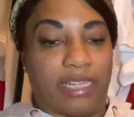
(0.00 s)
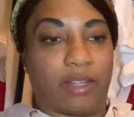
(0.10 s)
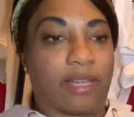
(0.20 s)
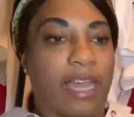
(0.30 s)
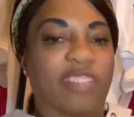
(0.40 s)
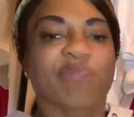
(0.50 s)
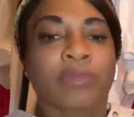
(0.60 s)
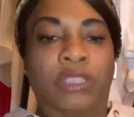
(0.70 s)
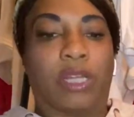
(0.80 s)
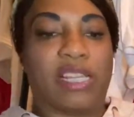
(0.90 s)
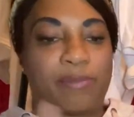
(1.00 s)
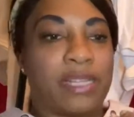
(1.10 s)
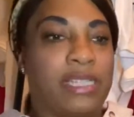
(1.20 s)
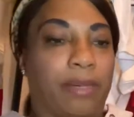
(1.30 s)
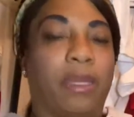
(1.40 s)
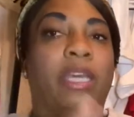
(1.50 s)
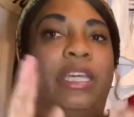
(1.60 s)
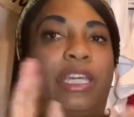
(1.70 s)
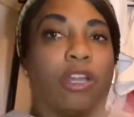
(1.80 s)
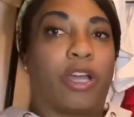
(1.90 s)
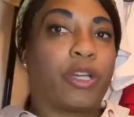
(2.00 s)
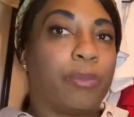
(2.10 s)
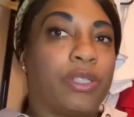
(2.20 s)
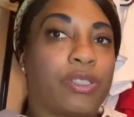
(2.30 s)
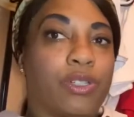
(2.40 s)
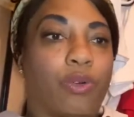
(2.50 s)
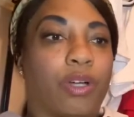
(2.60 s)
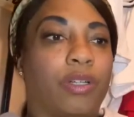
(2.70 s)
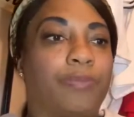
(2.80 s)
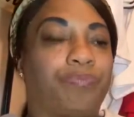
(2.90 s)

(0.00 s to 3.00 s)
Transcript: okay? So that's my tip. Get all your bills in order,